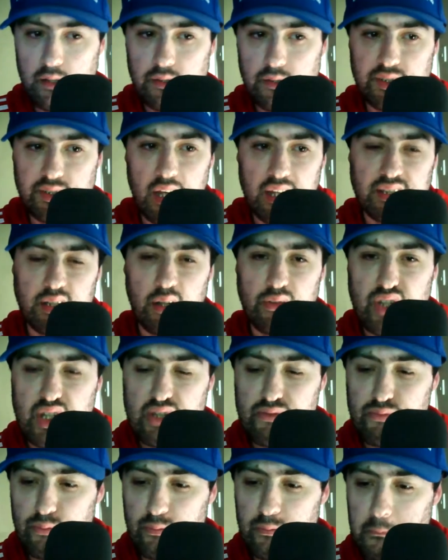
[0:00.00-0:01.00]
So, yeah, so I've
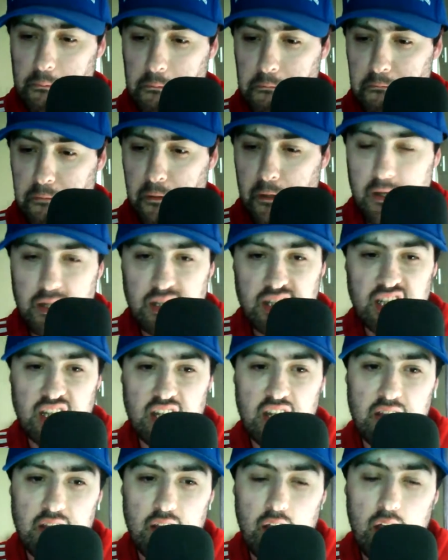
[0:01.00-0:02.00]
just put into
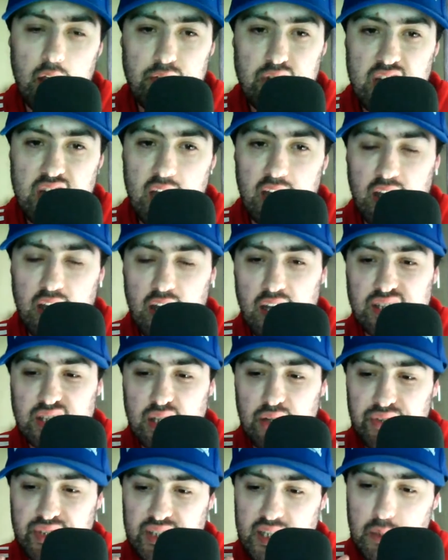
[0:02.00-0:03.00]
the live chat, guys,
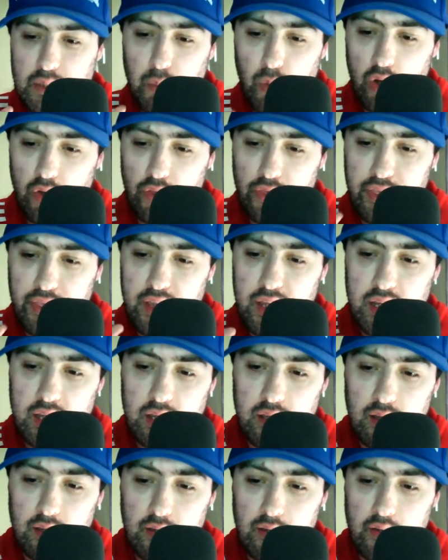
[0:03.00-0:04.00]
obviously what
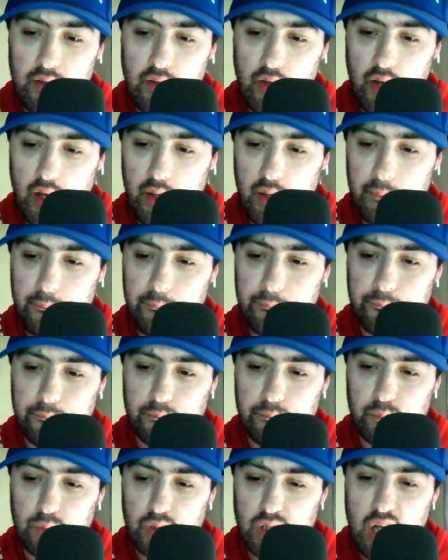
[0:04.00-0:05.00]
the
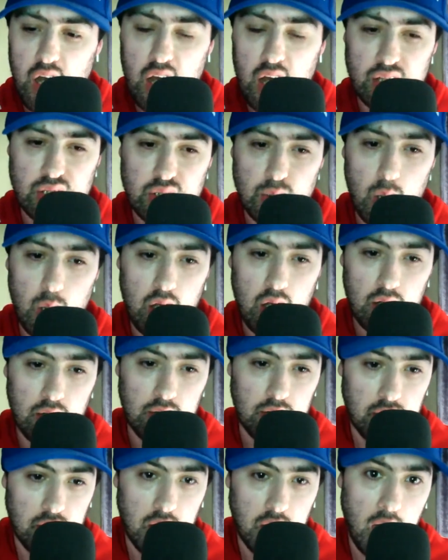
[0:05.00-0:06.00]
cars are
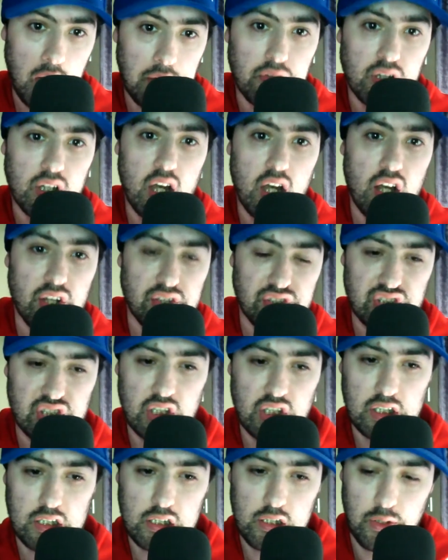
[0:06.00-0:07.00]
in regards
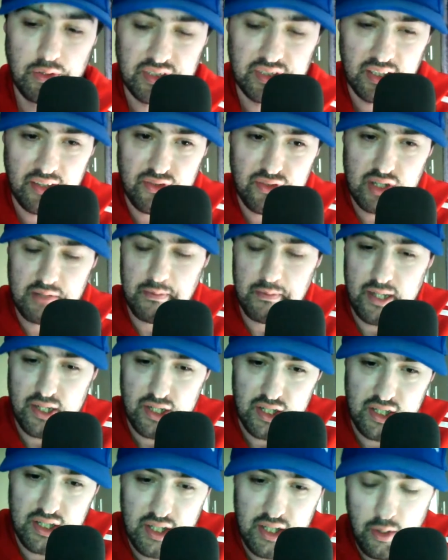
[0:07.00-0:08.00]
to the clues. I've just
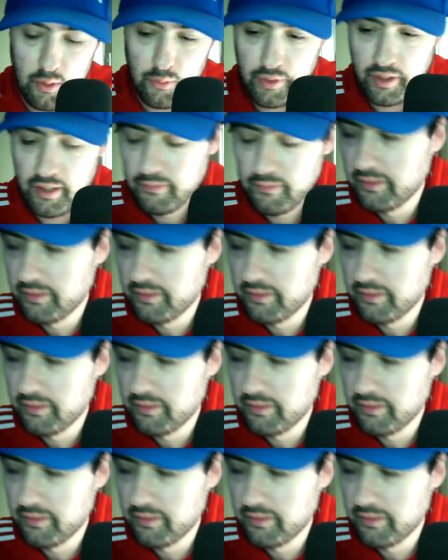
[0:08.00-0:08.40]
managed to solve it.